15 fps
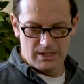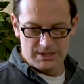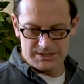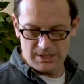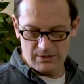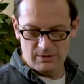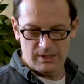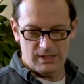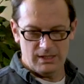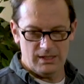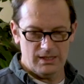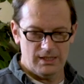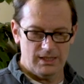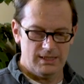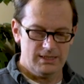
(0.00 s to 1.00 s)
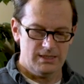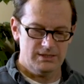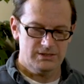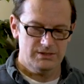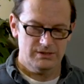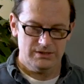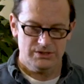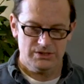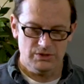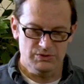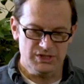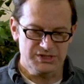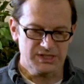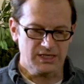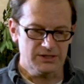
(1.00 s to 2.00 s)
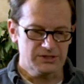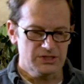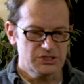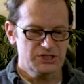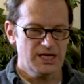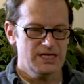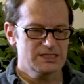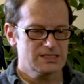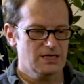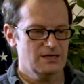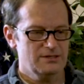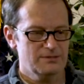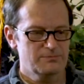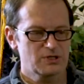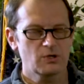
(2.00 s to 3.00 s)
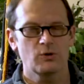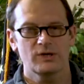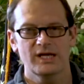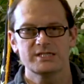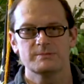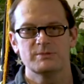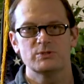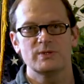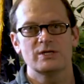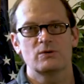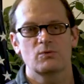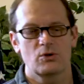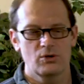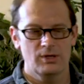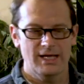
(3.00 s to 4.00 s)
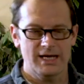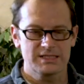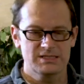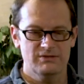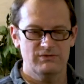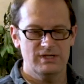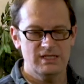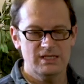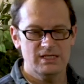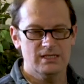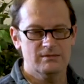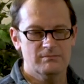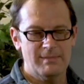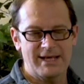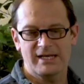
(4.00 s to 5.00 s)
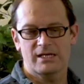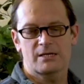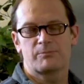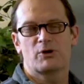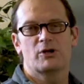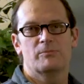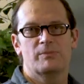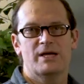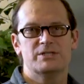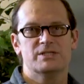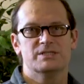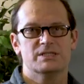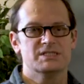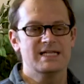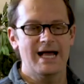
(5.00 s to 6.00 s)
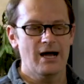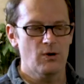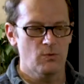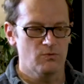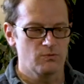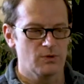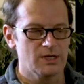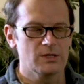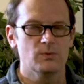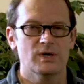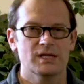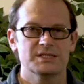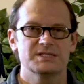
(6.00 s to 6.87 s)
So just to cut to the chase, the correlation between auroral activity and magnetic perturbations is now really well